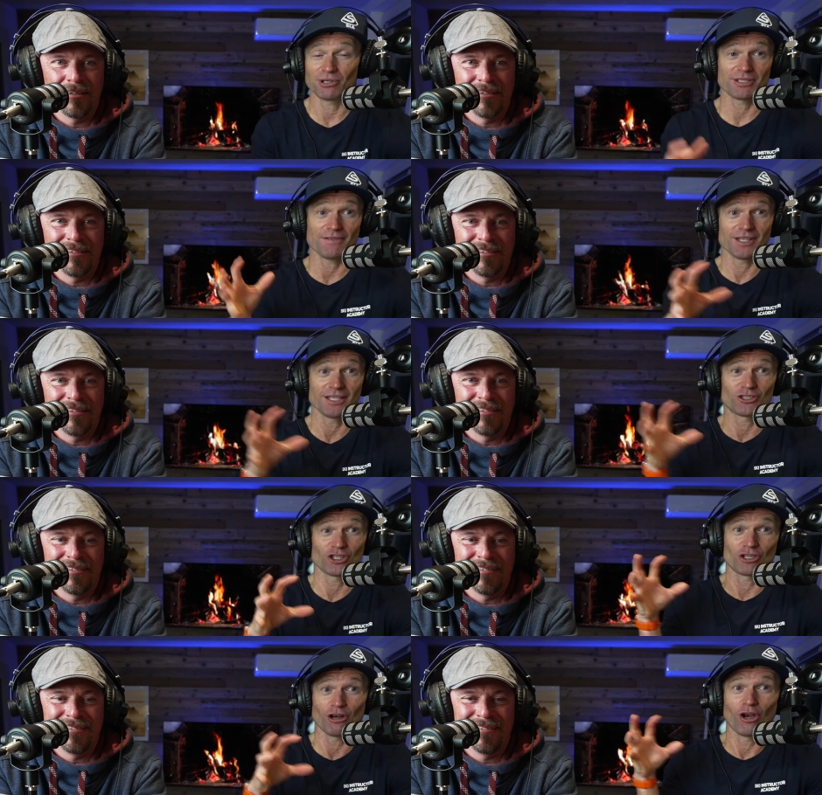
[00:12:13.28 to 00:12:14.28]
Speaker 1: because everything's
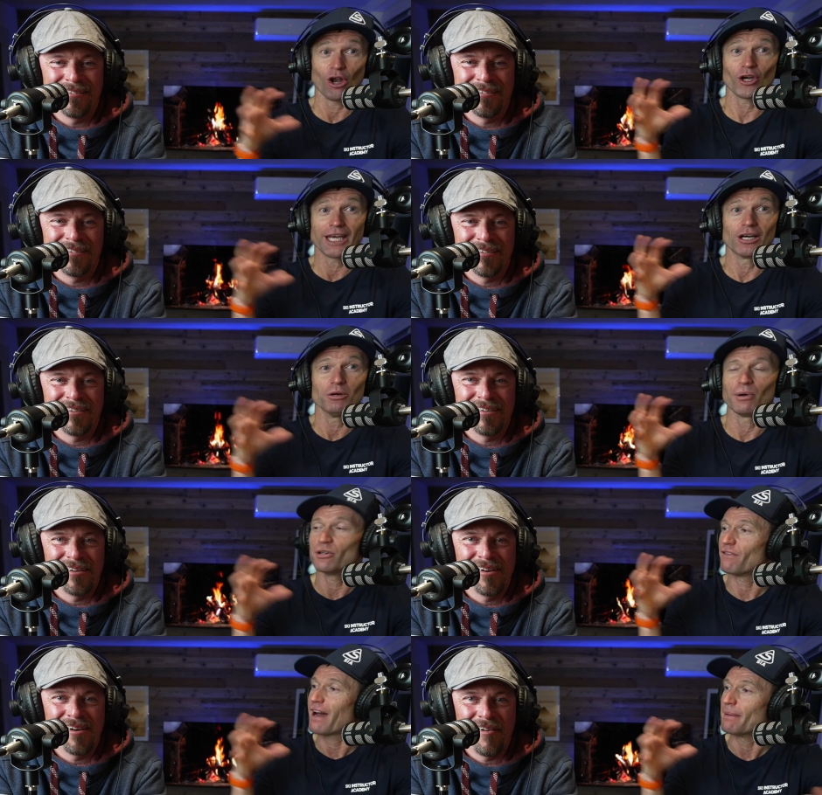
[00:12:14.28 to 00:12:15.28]
just locking up
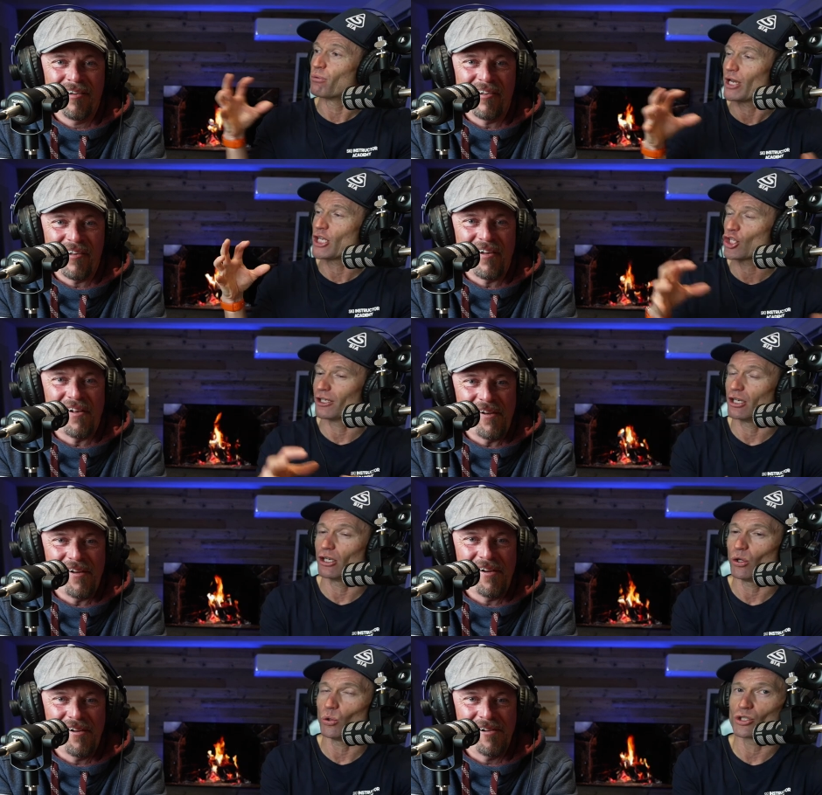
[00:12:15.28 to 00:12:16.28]
under vibration
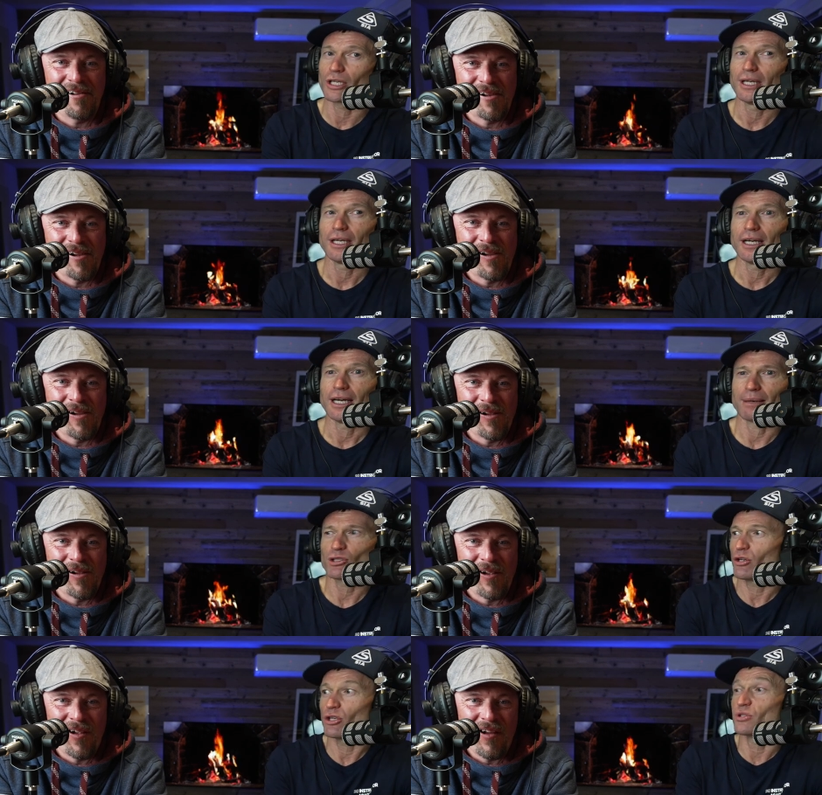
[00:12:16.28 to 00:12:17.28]
and load. Mm. And
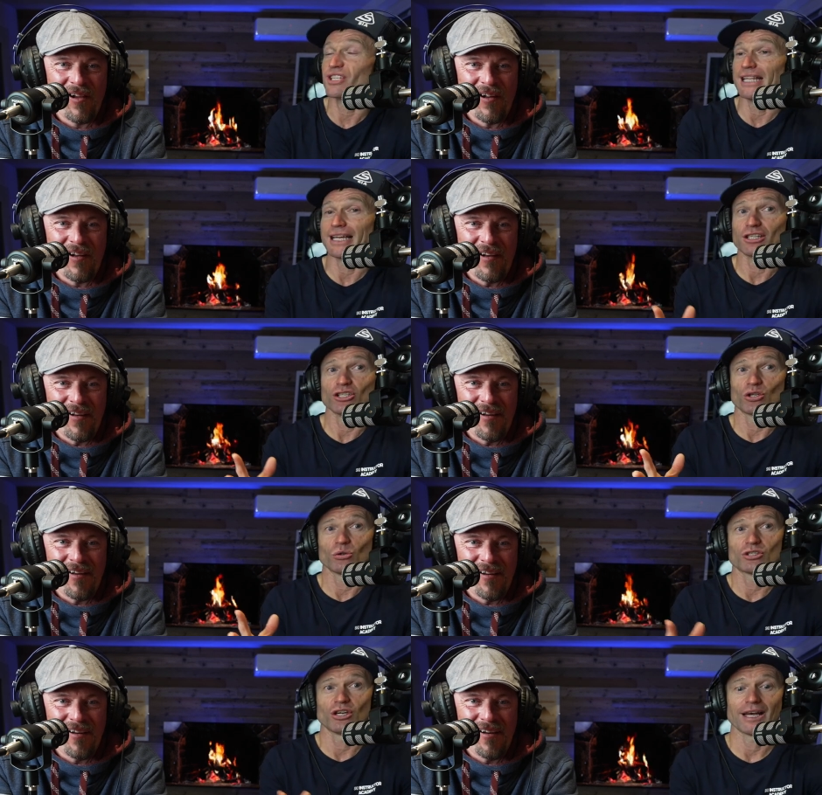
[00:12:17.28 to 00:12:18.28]
I'm sure you see that in the
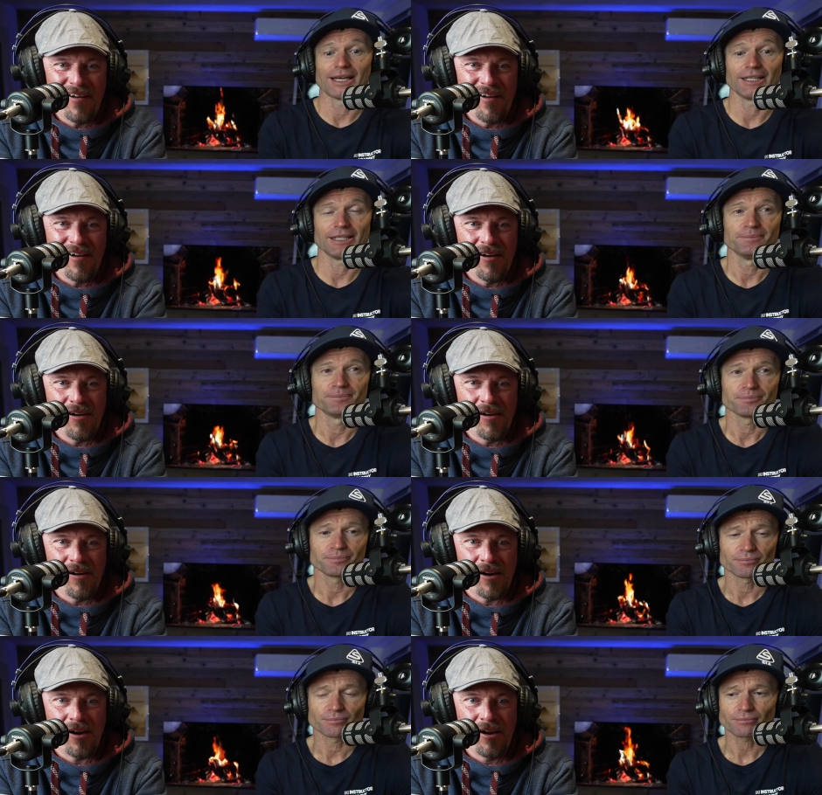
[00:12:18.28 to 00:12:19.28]
short turn, Andy.
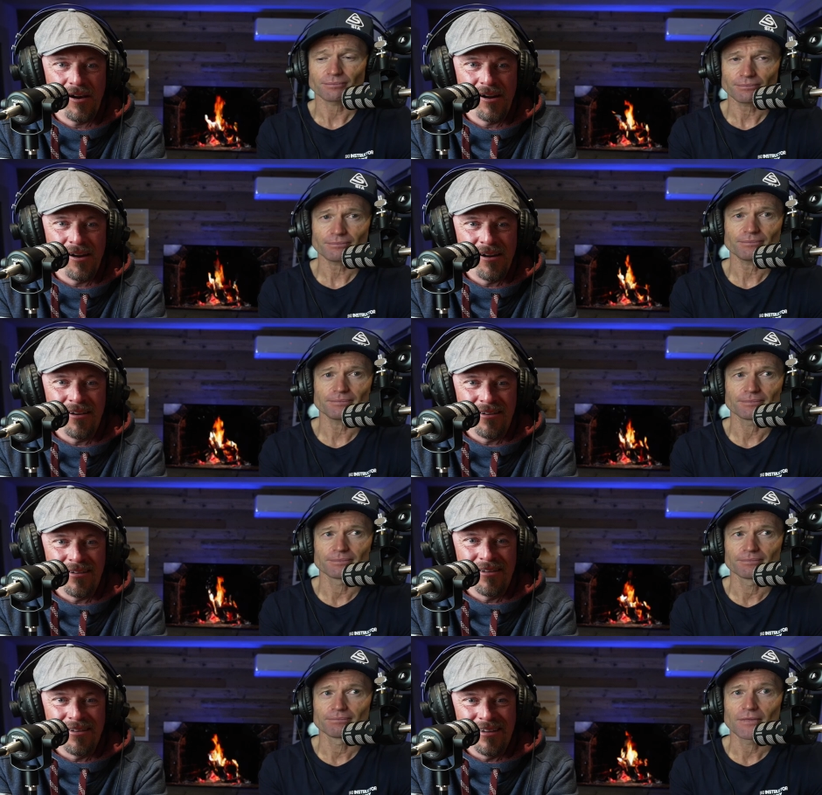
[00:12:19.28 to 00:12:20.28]
Speaker 2: Yeah.
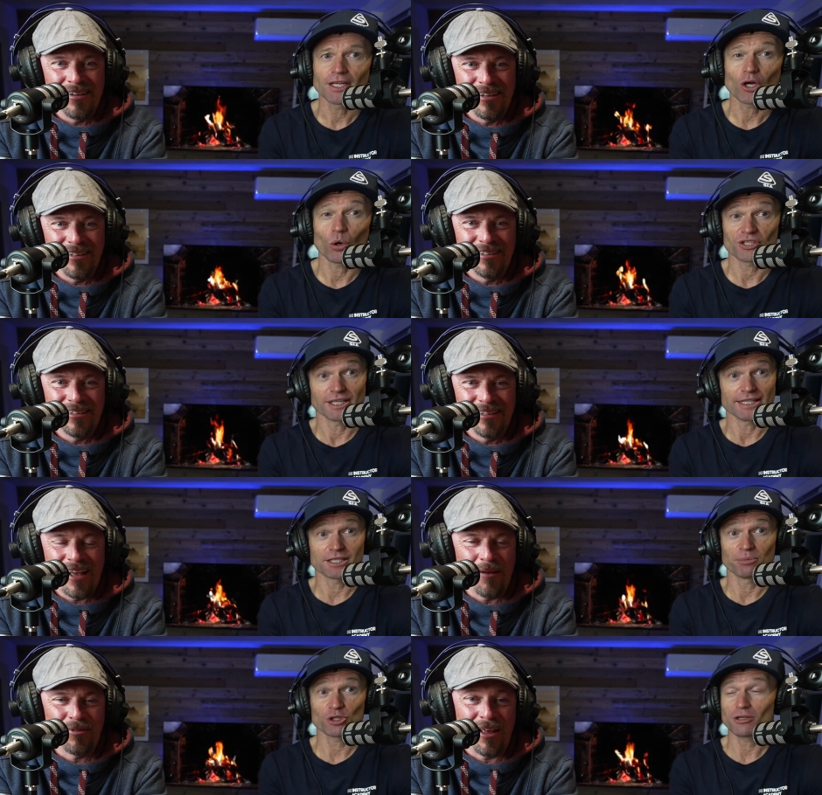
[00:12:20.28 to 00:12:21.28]
Speaker 1: And of course, it
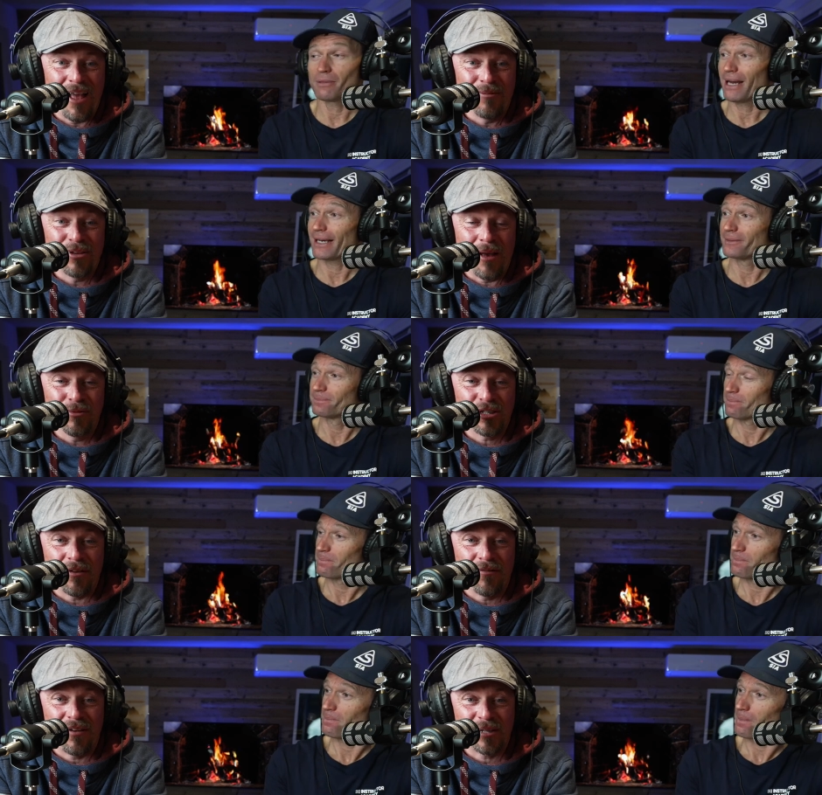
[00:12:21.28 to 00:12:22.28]
leads
Speaker 2: to pushing. I'm, I'm
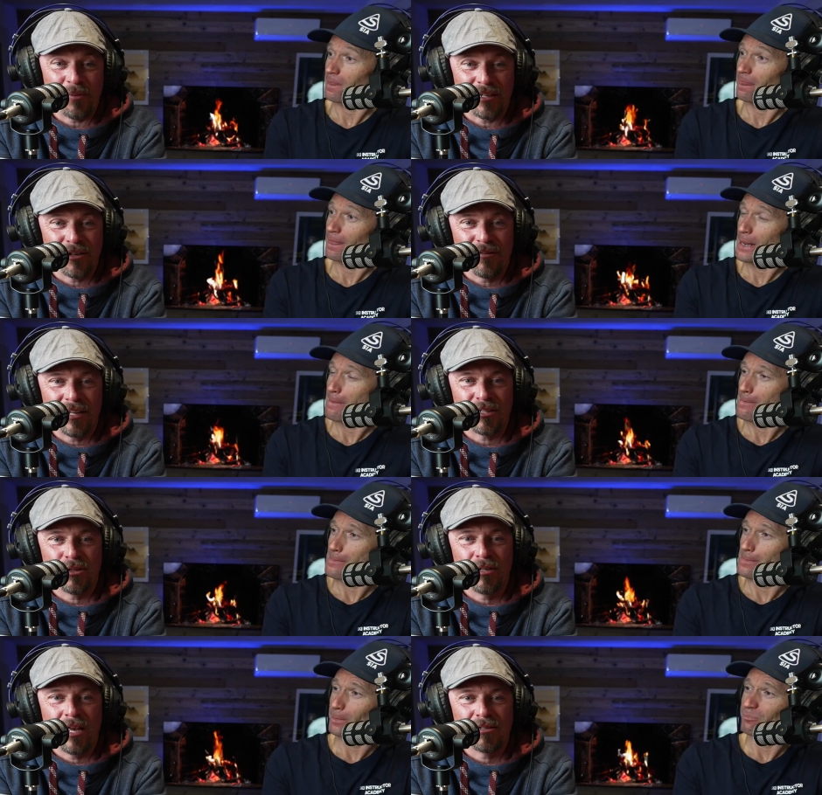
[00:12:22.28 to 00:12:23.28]
just having flashbacks over the
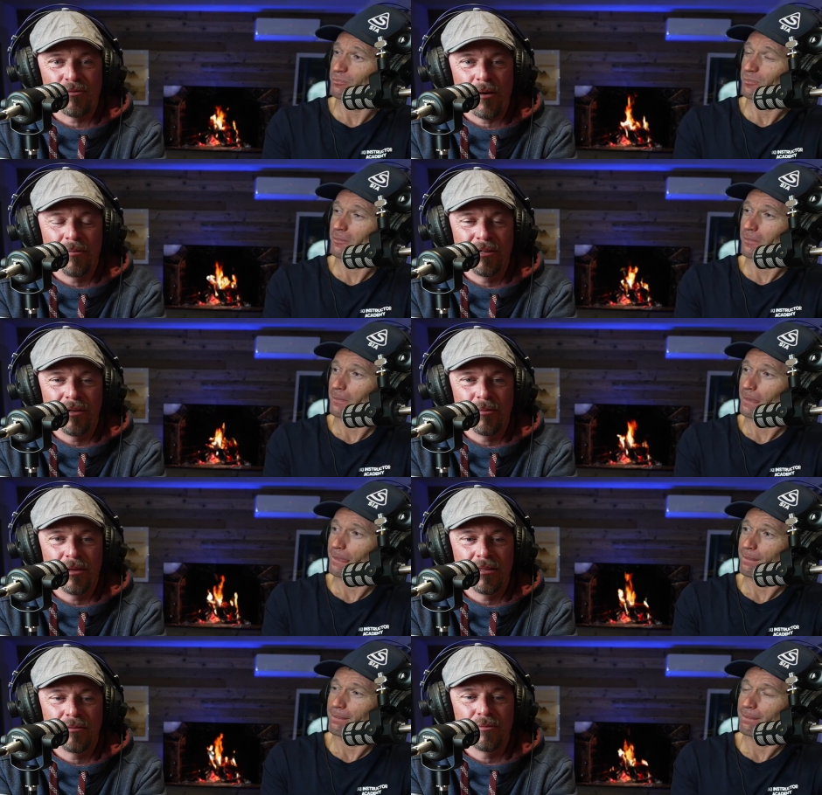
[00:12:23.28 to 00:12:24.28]
last two days of what I've been
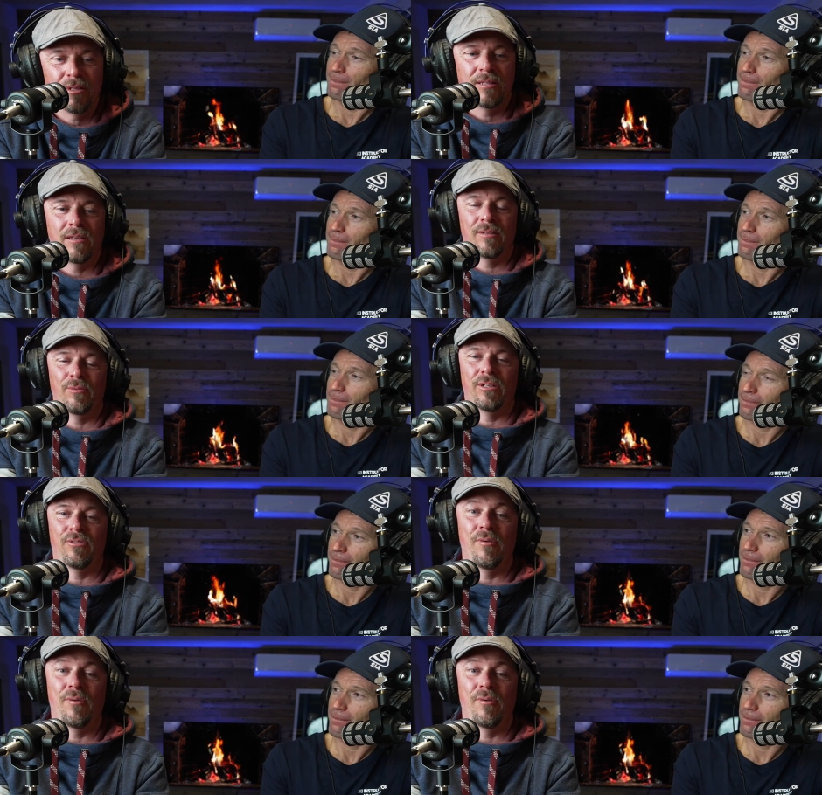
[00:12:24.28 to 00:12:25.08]
doing with with the with the